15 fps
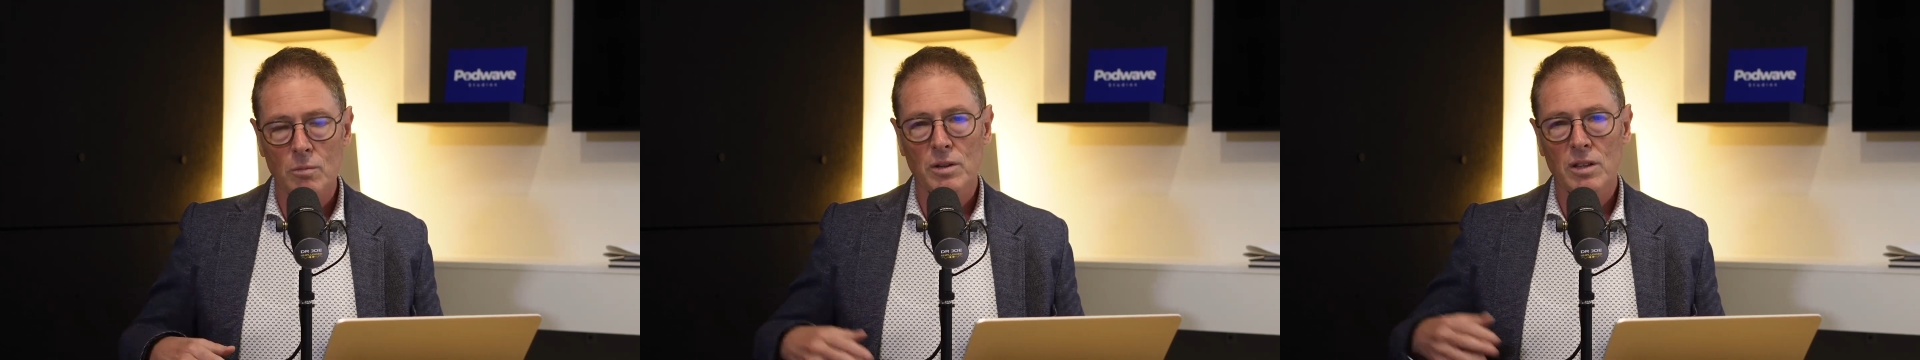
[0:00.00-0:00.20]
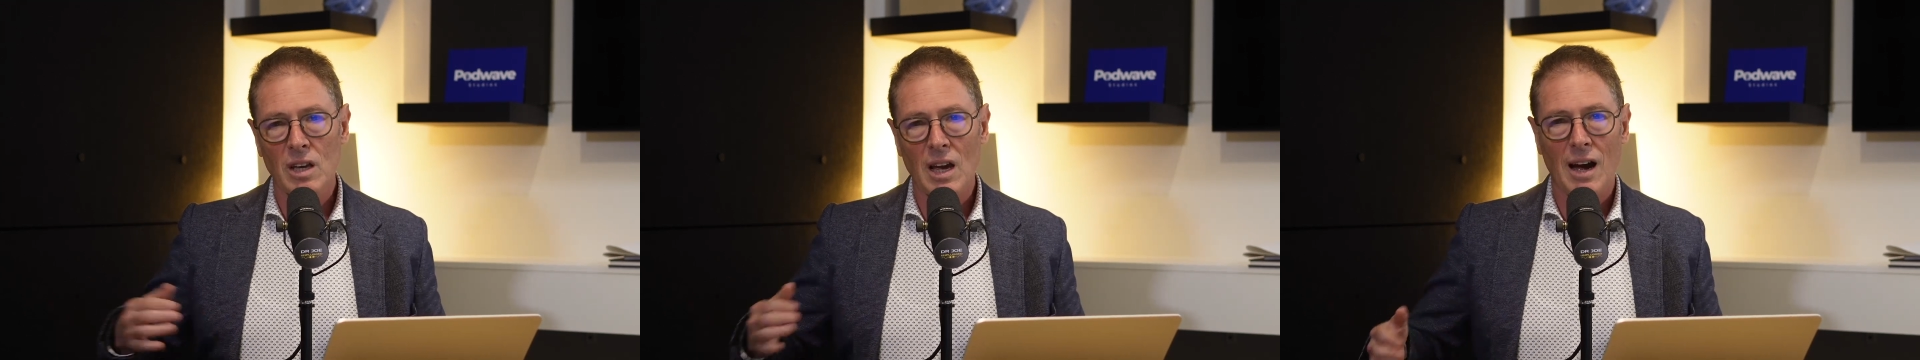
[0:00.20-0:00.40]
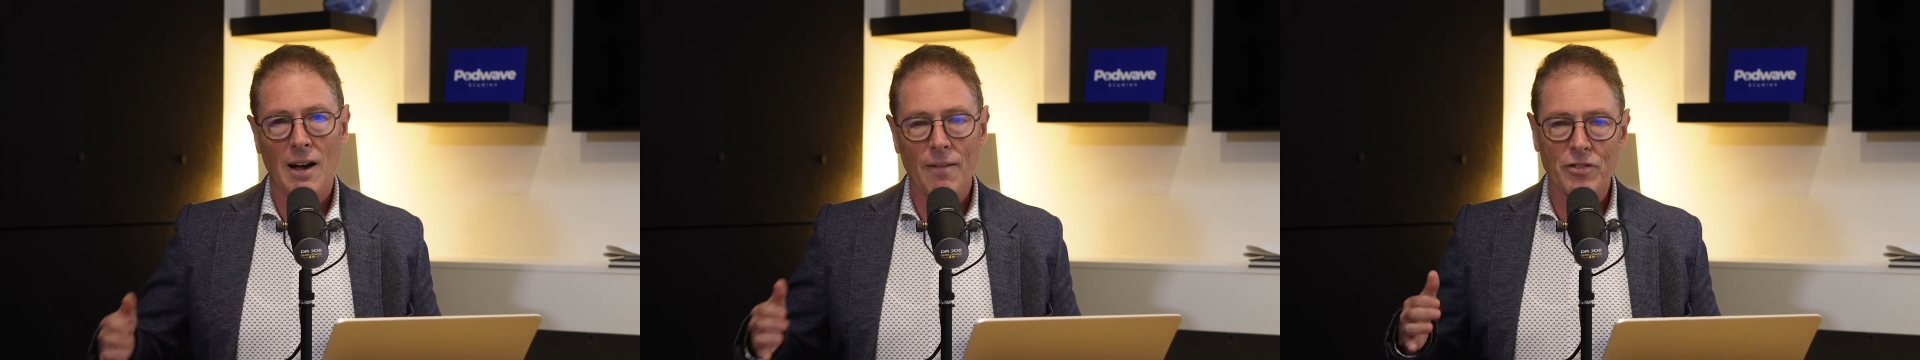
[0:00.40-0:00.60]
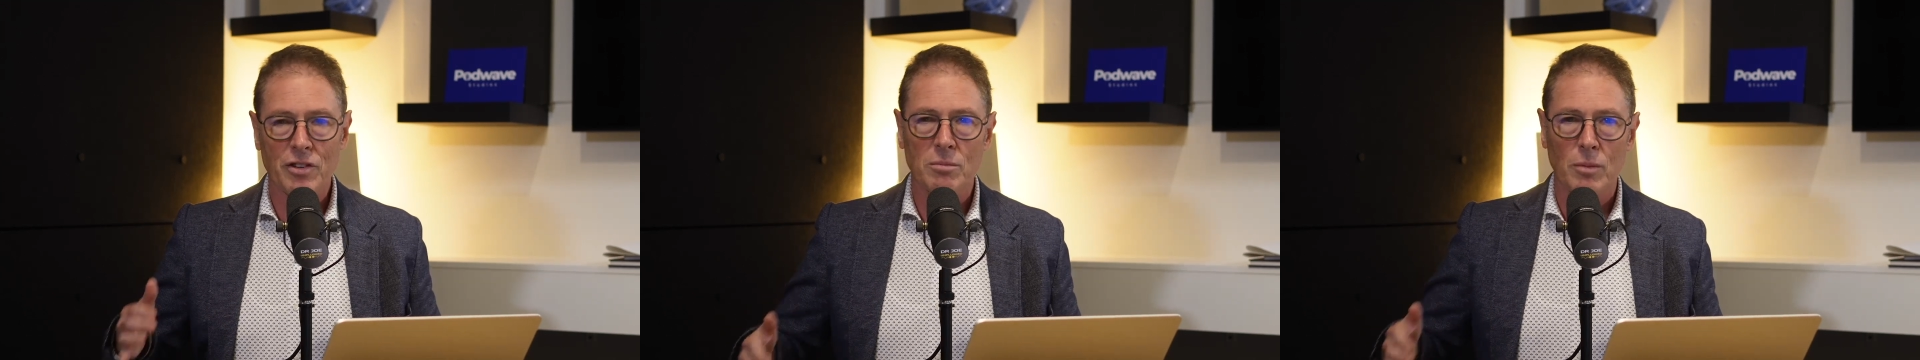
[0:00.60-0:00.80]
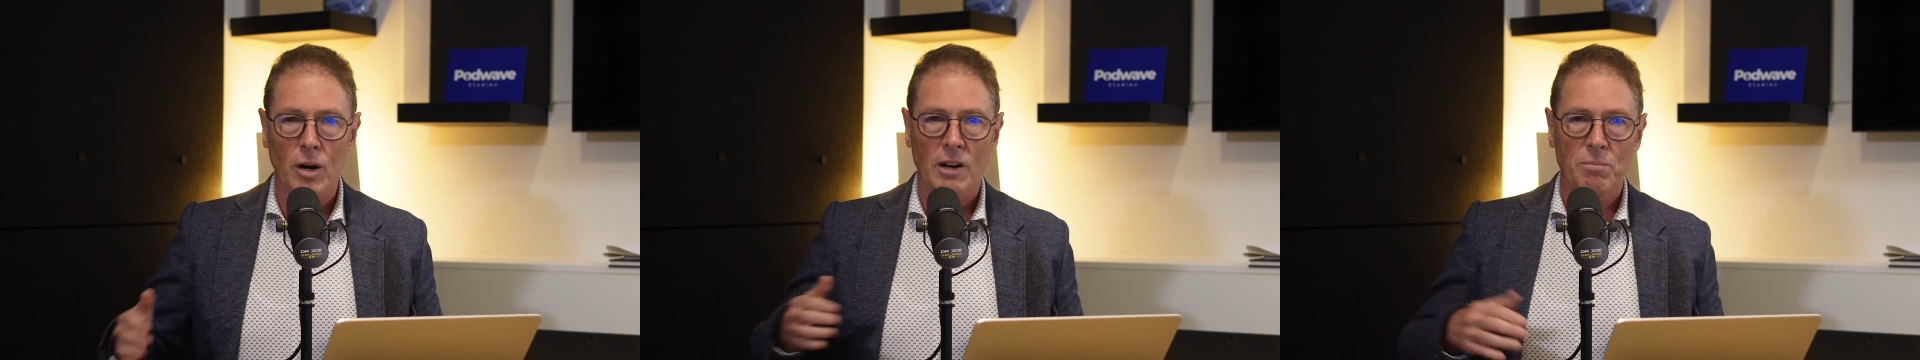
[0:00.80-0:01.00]
But the answer
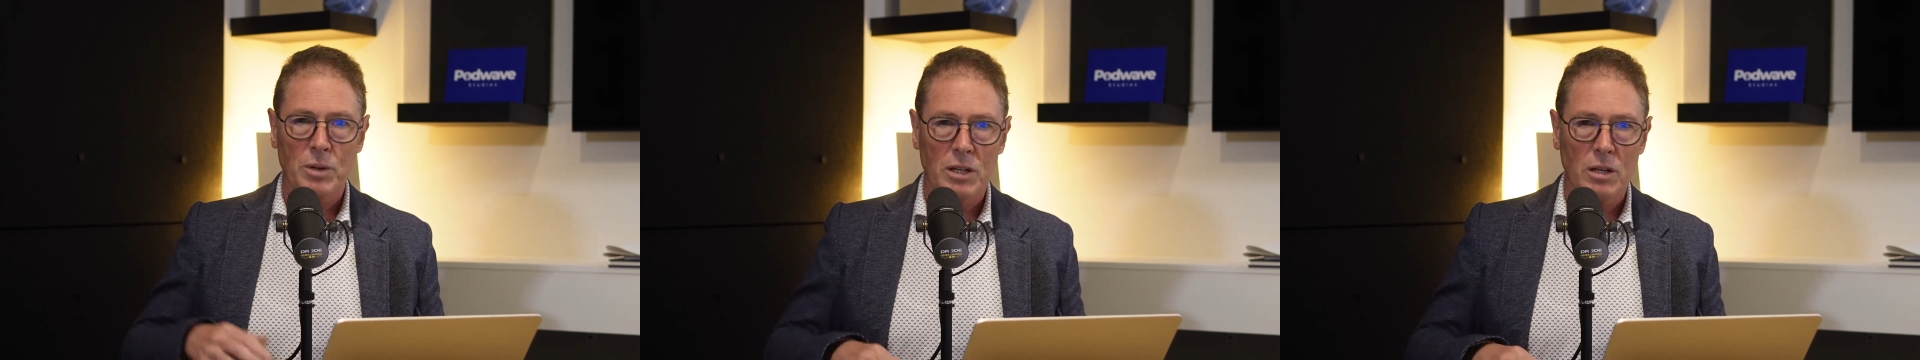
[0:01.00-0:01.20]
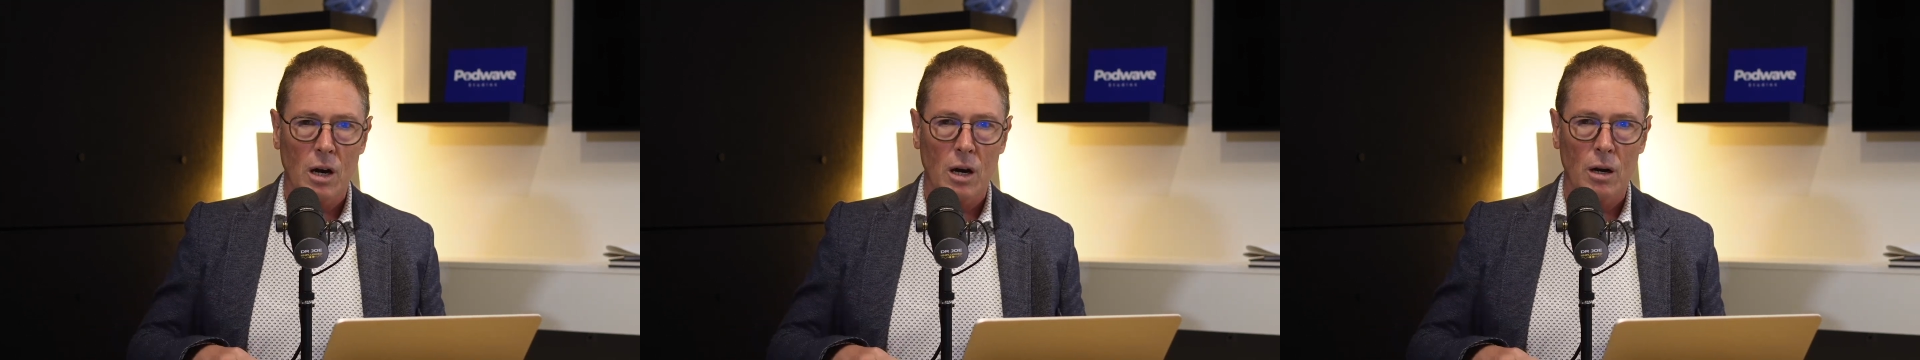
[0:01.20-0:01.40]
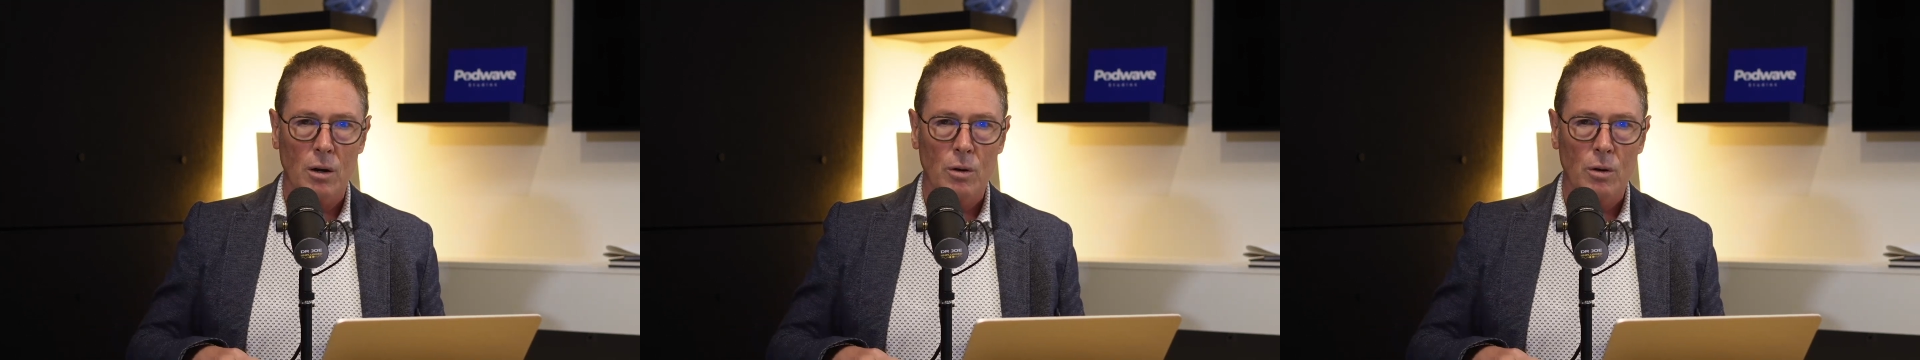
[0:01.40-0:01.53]
might be no.